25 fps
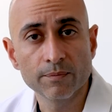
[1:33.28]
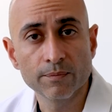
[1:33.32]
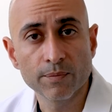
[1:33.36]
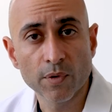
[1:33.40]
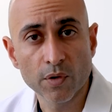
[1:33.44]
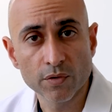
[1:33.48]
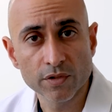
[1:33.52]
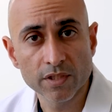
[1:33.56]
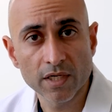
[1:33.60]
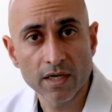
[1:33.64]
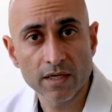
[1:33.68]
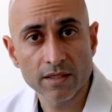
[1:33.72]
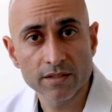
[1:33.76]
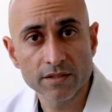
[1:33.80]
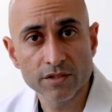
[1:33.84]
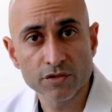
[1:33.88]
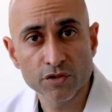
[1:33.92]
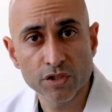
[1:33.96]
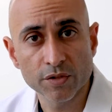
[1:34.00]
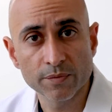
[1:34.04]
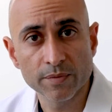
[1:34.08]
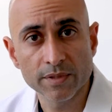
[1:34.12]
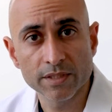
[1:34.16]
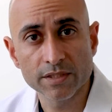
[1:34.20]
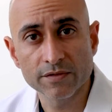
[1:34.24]
Botox
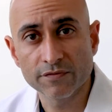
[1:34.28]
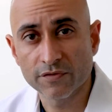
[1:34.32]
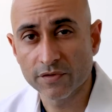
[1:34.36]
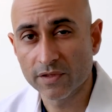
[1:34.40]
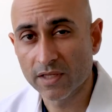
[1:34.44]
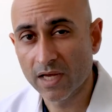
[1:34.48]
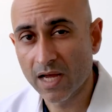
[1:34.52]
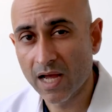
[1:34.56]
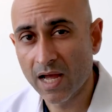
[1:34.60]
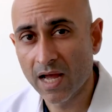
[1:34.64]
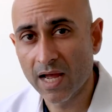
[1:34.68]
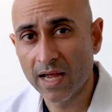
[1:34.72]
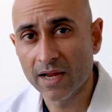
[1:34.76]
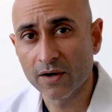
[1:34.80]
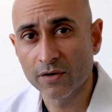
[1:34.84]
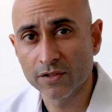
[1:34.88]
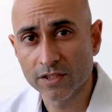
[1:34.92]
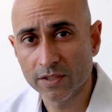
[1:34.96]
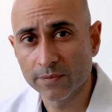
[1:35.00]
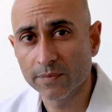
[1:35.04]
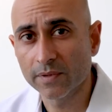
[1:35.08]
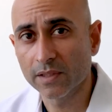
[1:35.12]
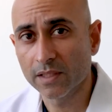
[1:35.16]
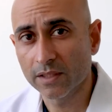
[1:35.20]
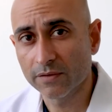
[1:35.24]
treatments for the eye are
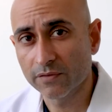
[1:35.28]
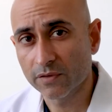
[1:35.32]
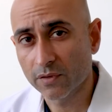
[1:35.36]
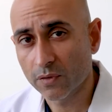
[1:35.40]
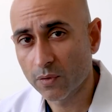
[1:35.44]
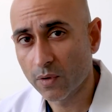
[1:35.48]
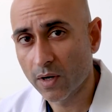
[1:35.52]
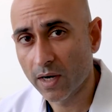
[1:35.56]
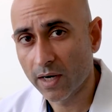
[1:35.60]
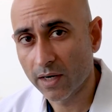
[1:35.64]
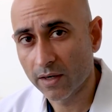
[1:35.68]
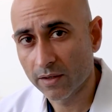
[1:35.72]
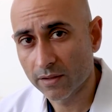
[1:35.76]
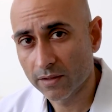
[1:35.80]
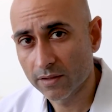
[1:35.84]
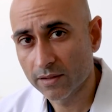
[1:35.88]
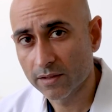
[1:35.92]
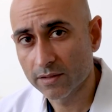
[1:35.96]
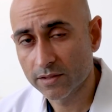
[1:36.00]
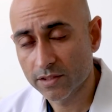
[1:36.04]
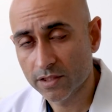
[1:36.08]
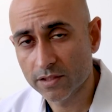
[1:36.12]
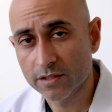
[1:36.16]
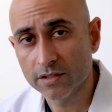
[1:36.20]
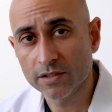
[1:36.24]
typically required,
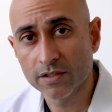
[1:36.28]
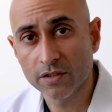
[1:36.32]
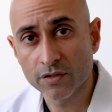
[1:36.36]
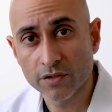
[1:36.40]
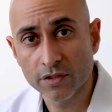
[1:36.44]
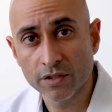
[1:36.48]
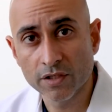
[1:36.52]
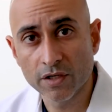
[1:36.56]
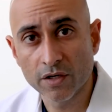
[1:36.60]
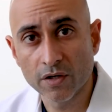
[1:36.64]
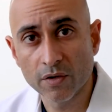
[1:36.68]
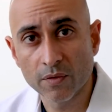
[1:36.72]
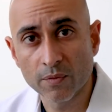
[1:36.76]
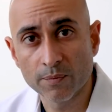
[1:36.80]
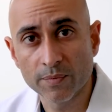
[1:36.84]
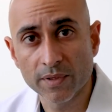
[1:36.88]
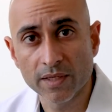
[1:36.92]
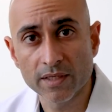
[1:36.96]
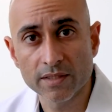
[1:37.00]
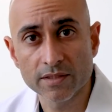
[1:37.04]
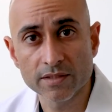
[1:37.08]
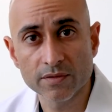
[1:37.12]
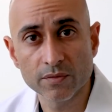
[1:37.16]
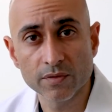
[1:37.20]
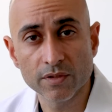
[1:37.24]
just so you know,
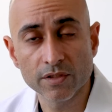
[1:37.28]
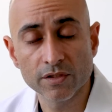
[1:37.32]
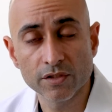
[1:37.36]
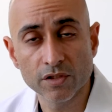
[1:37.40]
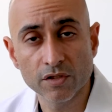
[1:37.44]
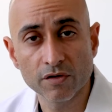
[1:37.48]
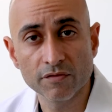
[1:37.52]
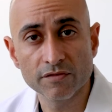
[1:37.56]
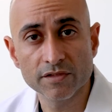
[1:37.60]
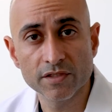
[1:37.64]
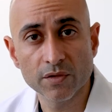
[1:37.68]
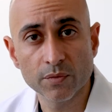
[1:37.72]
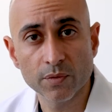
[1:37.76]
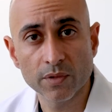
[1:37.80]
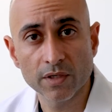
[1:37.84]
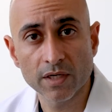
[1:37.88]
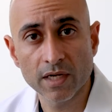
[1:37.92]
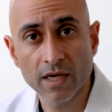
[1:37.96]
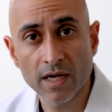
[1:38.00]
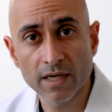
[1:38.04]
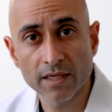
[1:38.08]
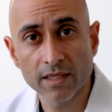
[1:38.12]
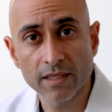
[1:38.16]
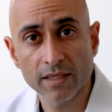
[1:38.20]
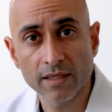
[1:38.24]
because the nerves that we're
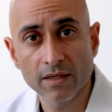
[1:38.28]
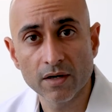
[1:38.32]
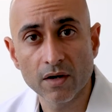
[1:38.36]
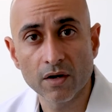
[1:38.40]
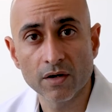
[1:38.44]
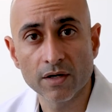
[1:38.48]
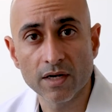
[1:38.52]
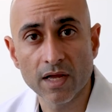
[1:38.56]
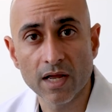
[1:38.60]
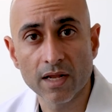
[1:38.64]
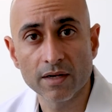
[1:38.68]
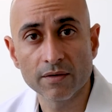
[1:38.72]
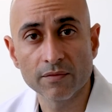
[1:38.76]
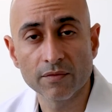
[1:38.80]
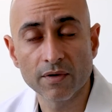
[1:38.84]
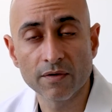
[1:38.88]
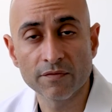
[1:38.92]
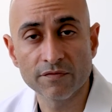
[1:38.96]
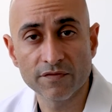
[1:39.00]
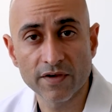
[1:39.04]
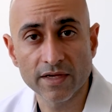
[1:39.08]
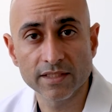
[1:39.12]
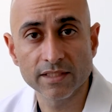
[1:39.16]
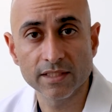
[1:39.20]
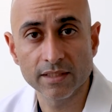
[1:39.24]
cutting are not
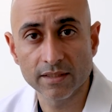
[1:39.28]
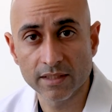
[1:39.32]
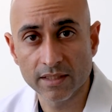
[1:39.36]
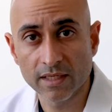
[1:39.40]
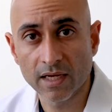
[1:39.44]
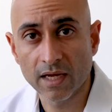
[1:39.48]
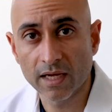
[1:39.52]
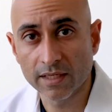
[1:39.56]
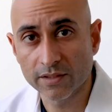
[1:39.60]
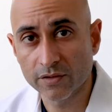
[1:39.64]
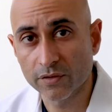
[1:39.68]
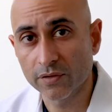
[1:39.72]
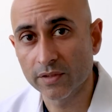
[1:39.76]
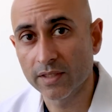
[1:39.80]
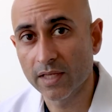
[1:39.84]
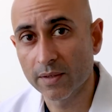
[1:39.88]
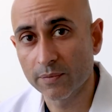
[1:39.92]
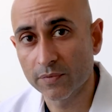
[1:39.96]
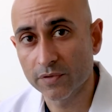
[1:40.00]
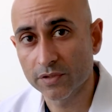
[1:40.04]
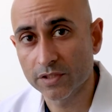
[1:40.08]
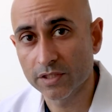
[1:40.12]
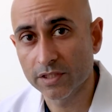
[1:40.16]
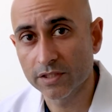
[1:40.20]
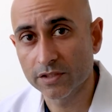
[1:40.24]
affecting the eye during that
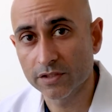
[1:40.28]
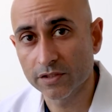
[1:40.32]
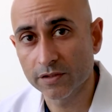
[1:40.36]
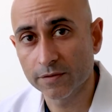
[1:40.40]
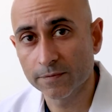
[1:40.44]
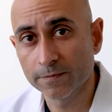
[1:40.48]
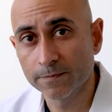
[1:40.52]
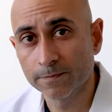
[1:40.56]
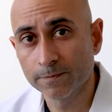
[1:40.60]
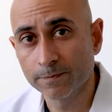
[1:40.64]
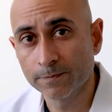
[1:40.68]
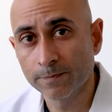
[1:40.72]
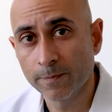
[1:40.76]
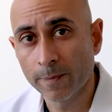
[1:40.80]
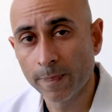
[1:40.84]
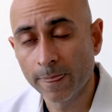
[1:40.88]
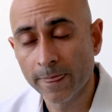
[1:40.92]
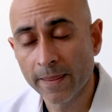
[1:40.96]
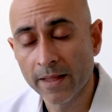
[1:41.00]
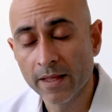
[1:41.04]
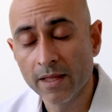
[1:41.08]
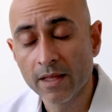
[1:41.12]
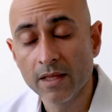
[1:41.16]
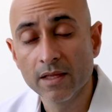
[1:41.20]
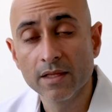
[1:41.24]
procedure.
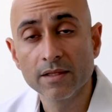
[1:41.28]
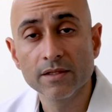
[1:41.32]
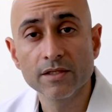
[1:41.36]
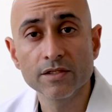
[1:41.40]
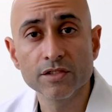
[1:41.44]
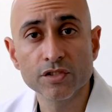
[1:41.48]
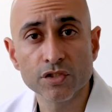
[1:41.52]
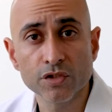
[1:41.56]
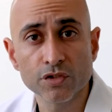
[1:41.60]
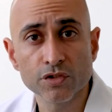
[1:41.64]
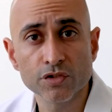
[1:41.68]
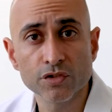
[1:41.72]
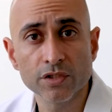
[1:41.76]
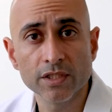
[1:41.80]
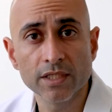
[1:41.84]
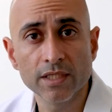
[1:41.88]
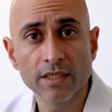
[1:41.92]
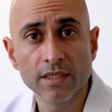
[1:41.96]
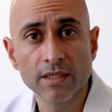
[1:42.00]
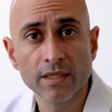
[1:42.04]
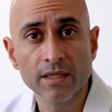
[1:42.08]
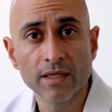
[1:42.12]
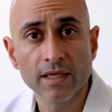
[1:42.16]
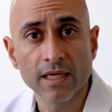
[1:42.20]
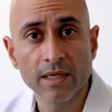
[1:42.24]
The surgery
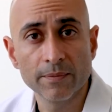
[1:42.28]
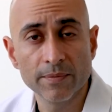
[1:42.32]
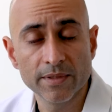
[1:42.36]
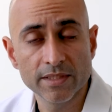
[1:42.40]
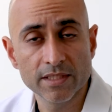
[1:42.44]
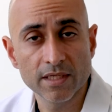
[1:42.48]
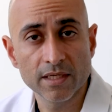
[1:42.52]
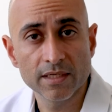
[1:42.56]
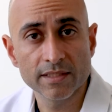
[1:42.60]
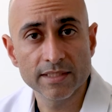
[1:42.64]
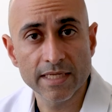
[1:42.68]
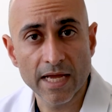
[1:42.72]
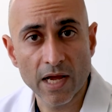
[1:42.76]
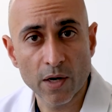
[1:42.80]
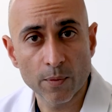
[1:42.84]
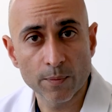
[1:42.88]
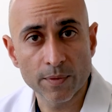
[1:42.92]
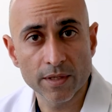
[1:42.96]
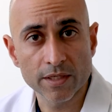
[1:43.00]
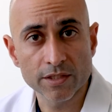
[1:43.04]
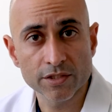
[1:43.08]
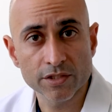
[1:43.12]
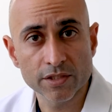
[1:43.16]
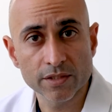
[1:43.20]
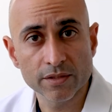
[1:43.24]
can be done as
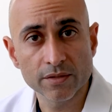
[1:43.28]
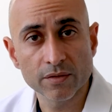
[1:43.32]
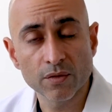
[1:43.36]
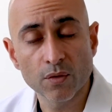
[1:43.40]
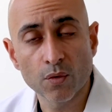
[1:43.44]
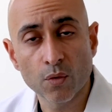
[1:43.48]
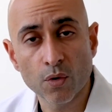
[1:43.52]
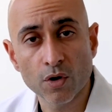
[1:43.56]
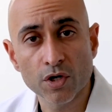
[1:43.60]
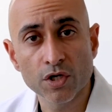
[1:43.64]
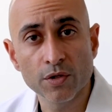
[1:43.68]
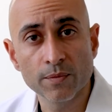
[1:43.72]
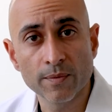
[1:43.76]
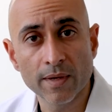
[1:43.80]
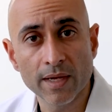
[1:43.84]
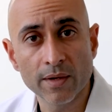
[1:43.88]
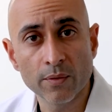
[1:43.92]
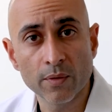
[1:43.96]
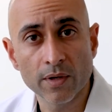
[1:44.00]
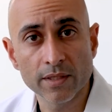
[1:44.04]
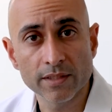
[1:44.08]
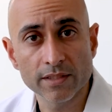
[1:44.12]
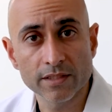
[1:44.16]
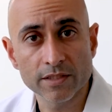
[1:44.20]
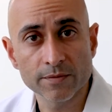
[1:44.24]
outpatient, or you may
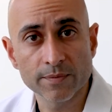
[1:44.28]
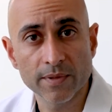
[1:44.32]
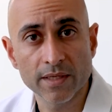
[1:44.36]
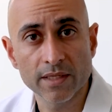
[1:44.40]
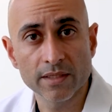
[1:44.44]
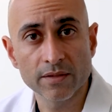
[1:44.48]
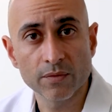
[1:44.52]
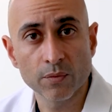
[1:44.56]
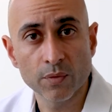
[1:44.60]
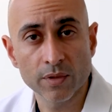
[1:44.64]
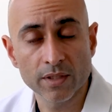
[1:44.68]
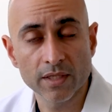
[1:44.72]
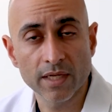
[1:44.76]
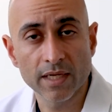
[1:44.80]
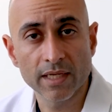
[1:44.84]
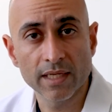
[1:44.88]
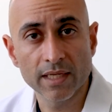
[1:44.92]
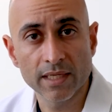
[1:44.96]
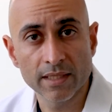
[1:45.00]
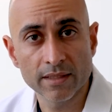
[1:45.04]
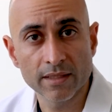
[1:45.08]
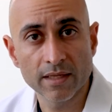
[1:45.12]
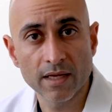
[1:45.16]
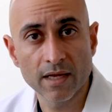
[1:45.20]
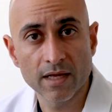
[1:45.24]
want to spend one
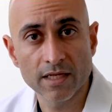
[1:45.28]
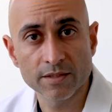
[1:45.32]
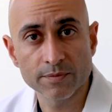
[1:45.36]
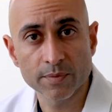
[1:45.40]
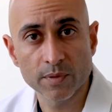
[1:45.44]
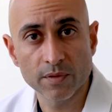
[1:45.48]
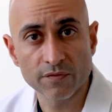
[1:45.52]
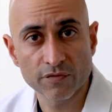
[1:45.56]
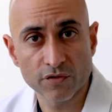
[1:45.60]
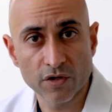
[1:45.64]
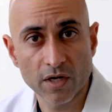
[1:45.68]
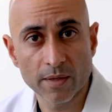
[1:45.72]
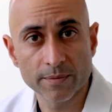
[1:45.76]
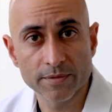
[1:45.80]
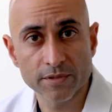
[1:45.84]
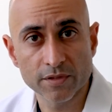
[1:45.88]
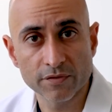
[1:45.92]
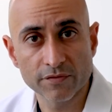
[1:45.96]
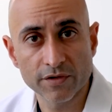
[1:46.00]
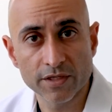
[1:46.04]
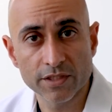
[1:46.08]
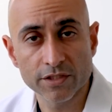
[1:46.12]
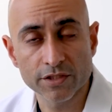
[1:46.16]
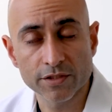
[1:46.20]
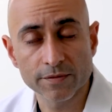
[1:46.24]
night in the hospital for
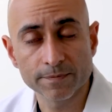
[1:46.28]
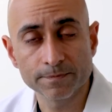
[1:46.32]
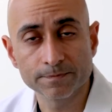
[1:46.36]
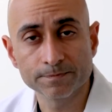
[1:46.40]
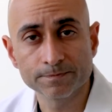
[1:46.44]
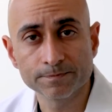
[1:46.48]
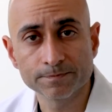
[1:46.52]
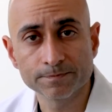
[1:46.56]
observation.